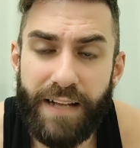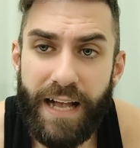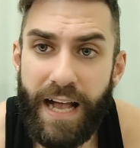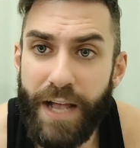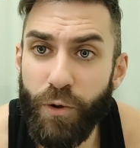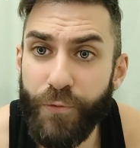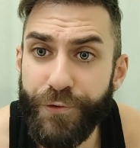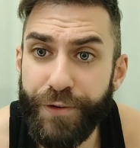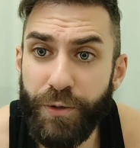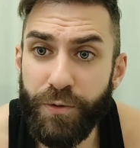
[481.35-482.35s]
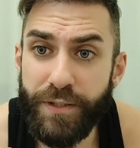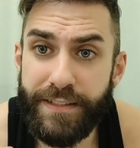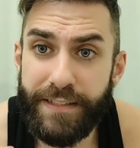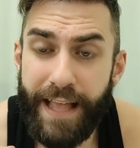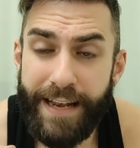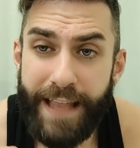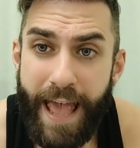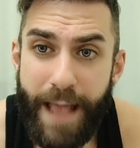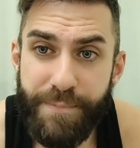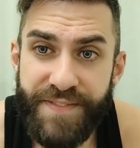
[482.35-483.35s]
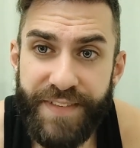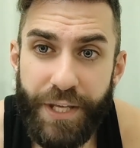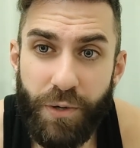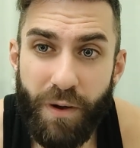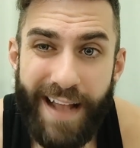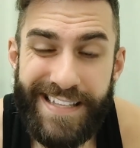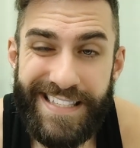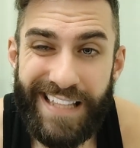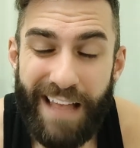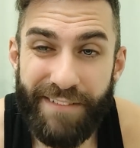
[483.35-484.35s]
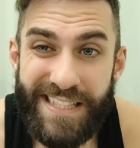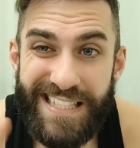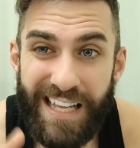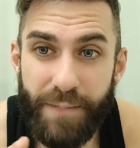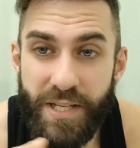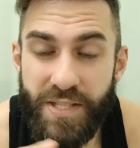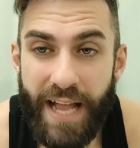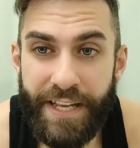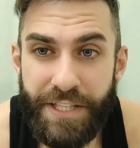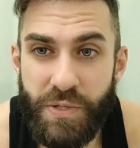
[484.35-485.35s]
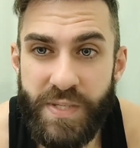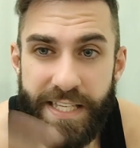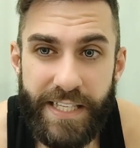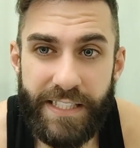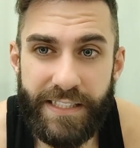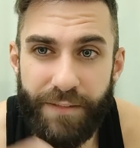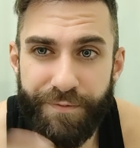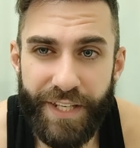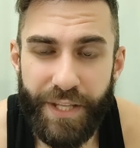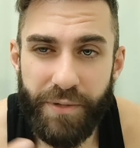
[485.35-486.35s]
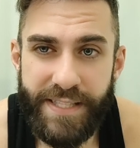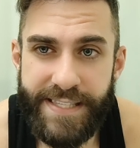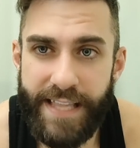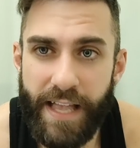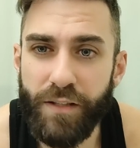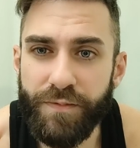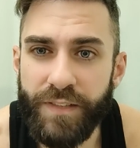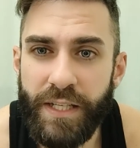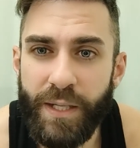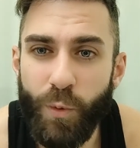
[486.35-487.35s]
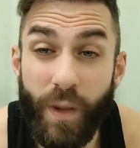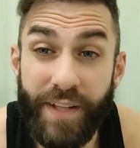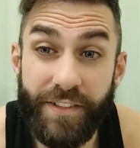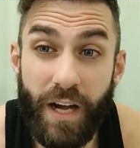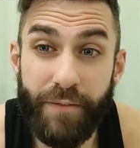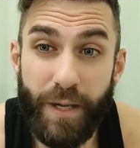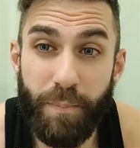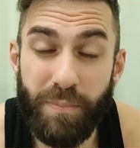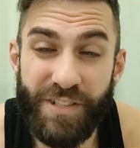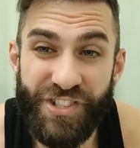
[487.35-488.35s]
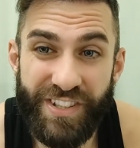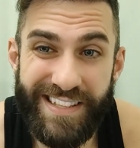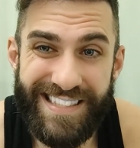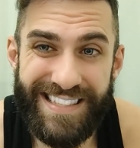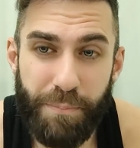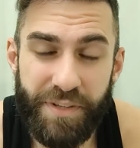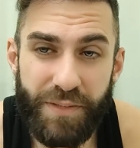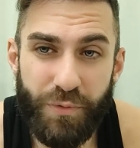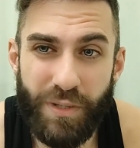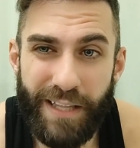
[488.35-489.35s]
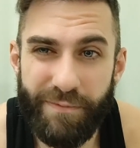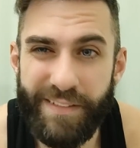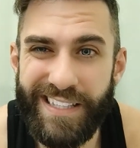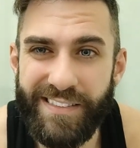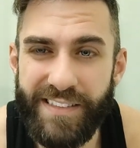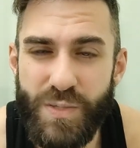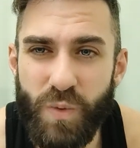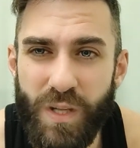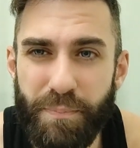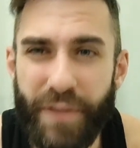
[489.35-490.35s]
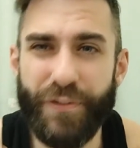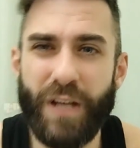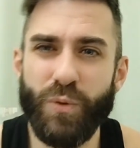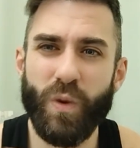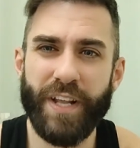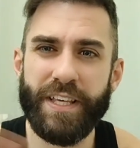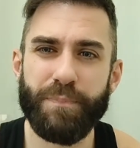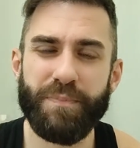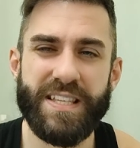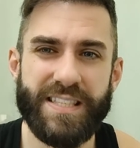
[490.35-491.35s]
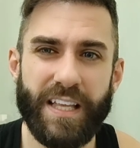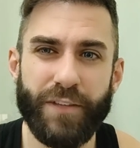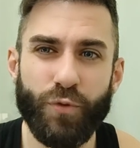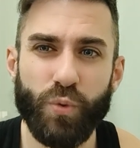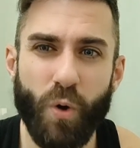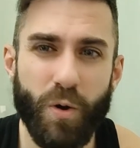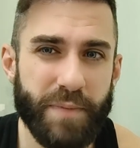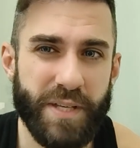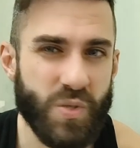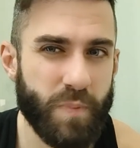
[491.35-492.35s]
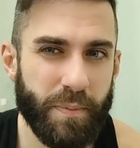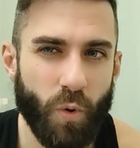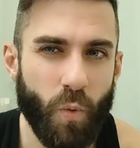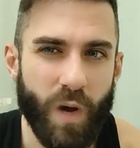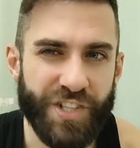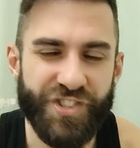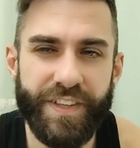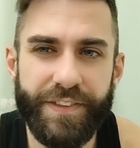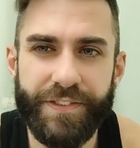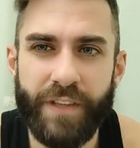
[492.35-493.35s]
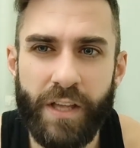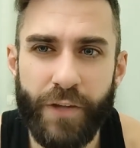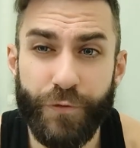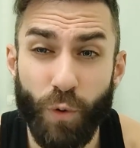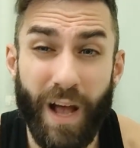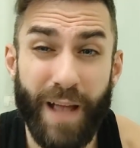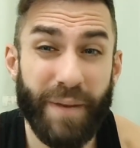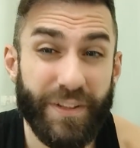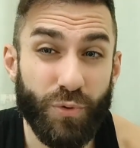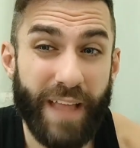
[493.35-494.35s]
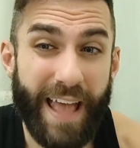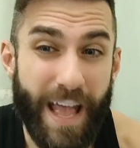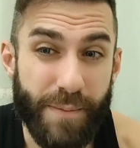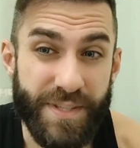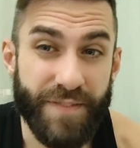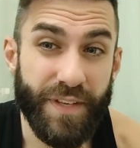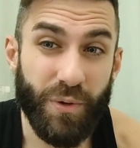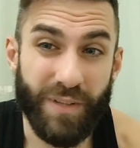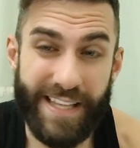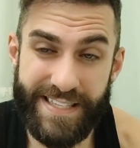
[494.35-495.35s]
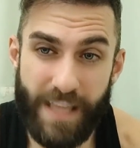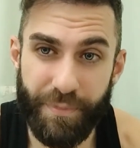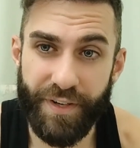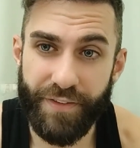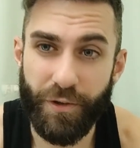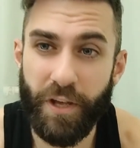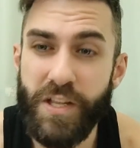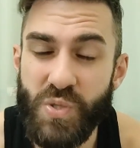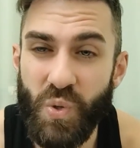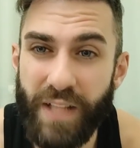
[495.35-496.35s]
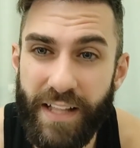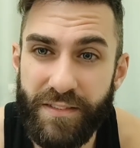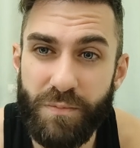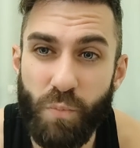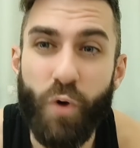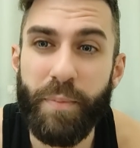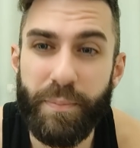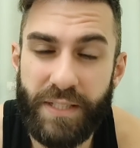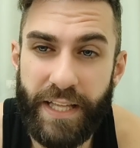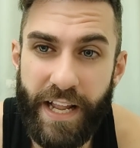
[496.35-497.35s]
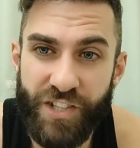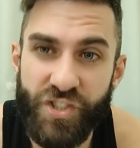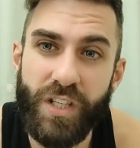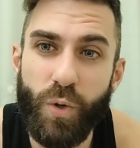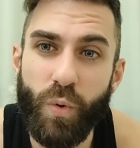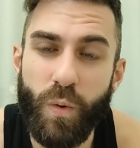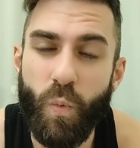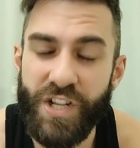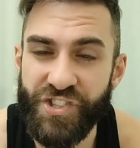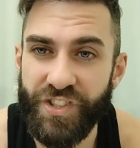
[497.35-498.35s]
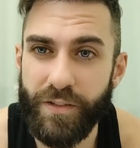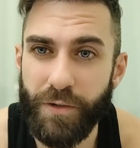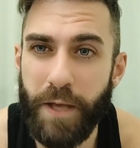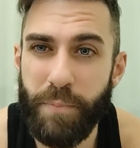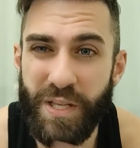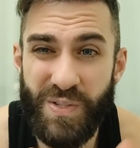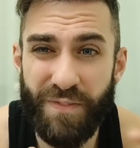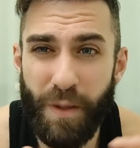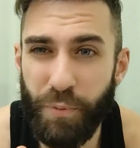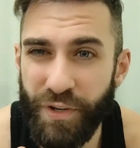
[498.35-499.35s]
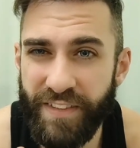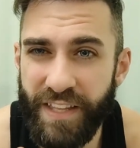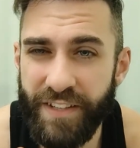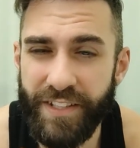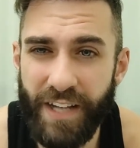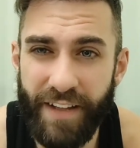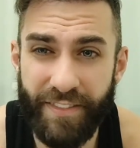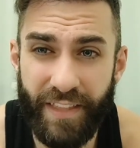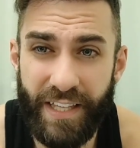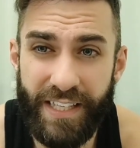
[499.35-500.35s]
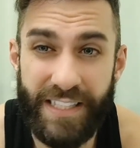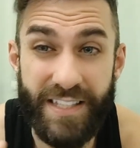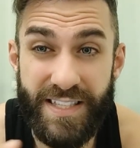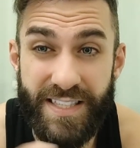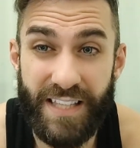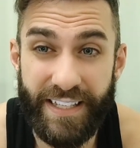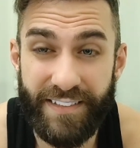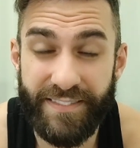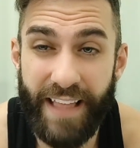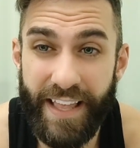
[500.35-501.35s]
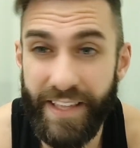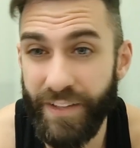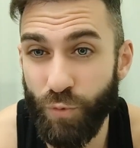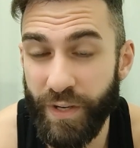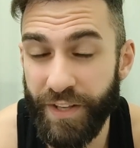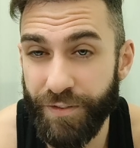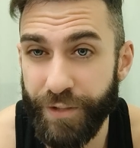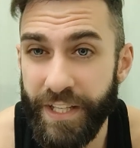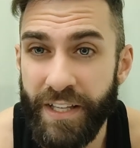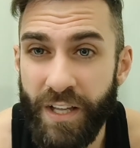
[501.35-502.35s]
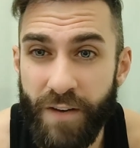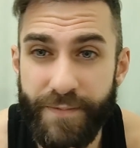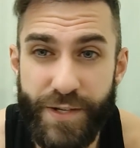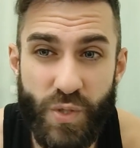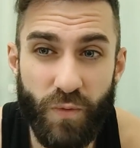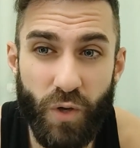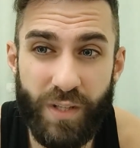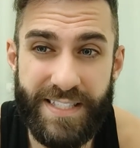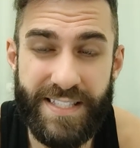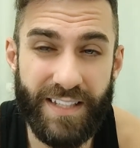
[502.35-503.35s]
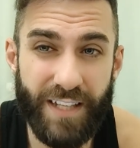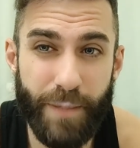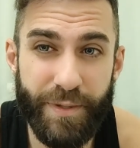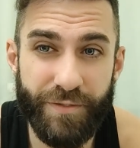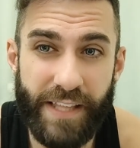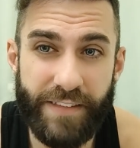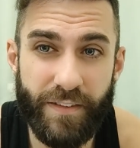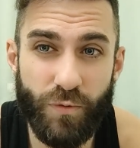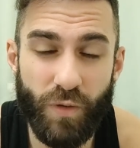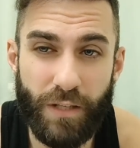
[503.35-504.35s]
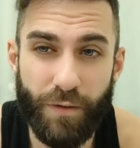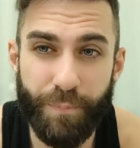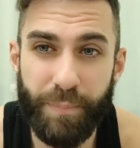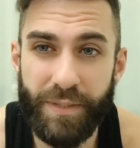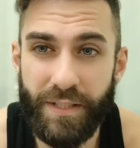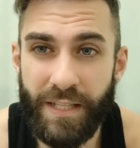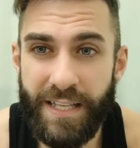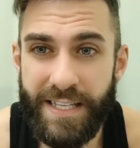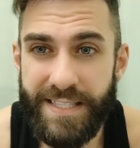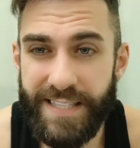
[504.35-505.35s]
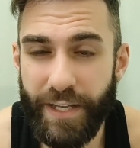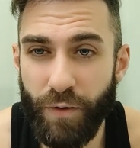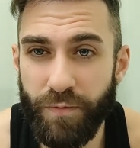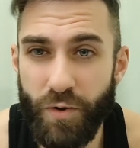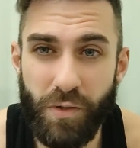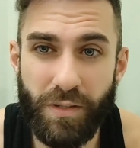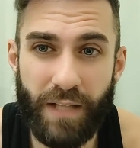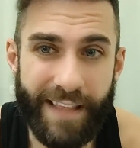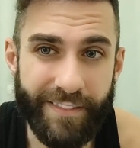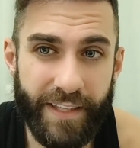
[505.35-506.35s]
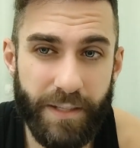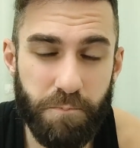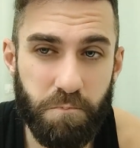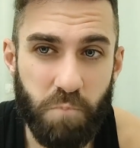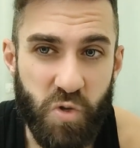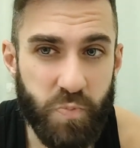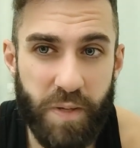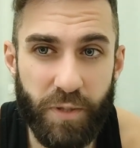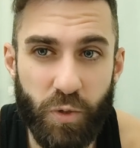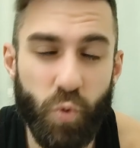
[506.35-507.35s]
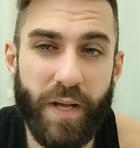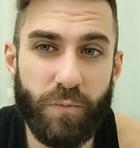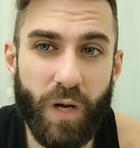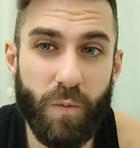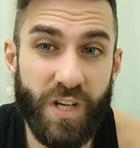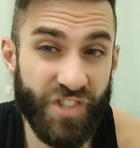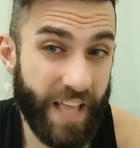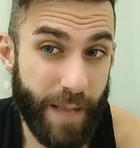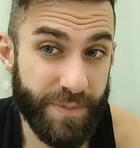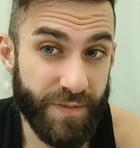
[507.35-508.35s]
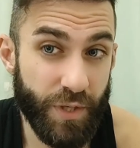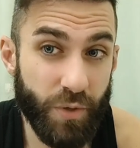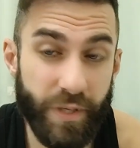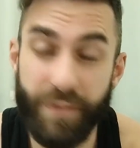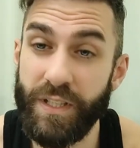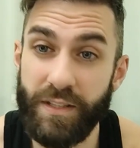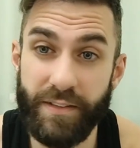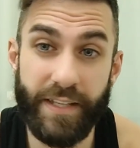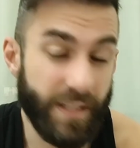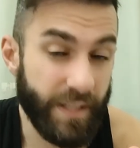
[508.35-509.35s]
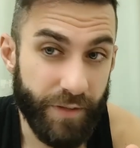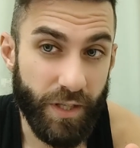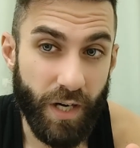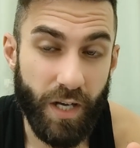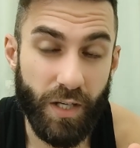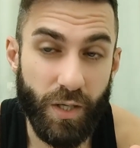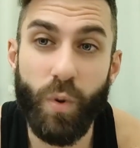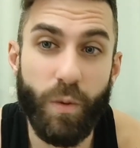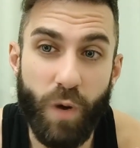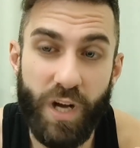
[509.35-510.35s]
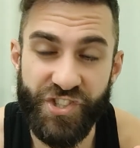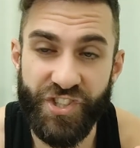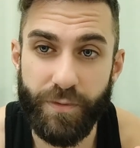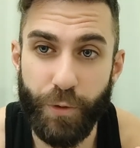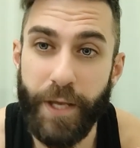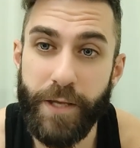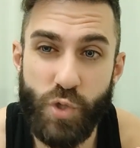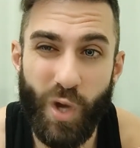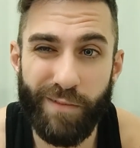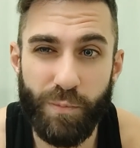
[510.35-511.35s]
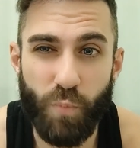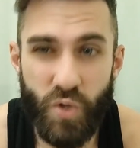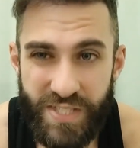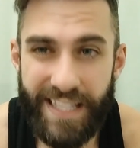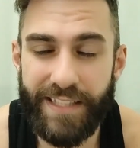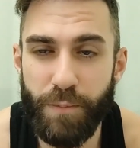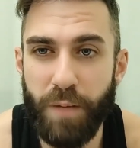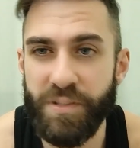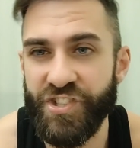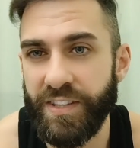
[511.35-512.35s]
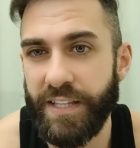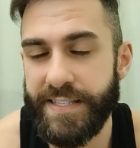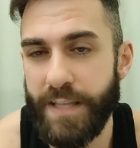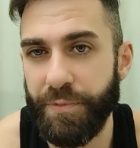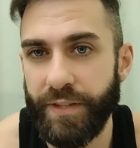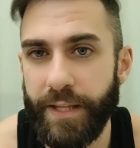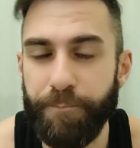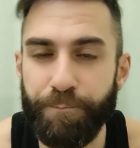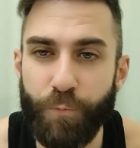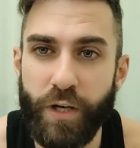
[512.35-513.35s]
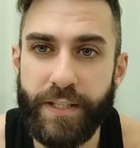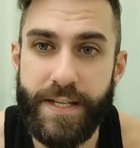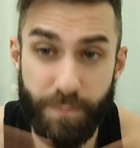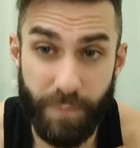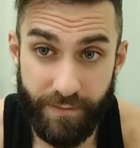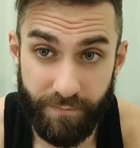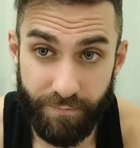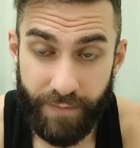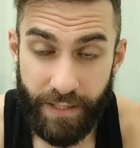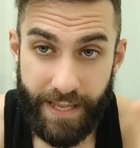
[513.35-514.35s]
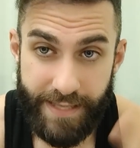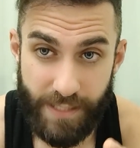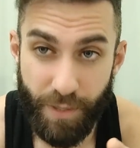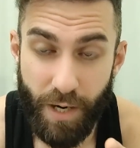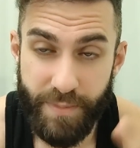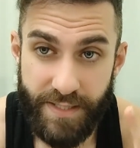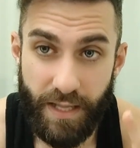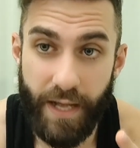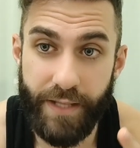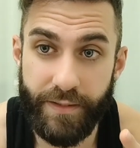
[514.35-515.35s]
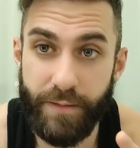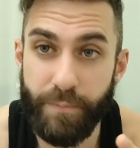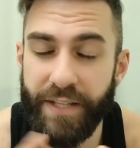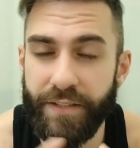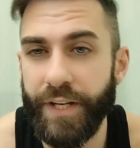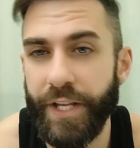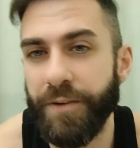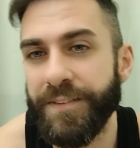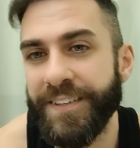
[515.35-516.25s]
I also recorded an abs video. I still haven't decided because I need to see the video itself, whether I want to publish it as separate or like within this one, because I don't want to keep these like too long because people don't watch these. So I might do the abs video like separate, okay? So that more people can actually go and watch it, okay? Because if I put it here, I think in this like day 23, first of all, it's not going to be related to a lot of people. Second of all, I think most people who might want to watch the abs video, even they're not even gonna go and watch it, okay? So I will most likely publish it like separately. All right, guys, but as I promised, I did make the video.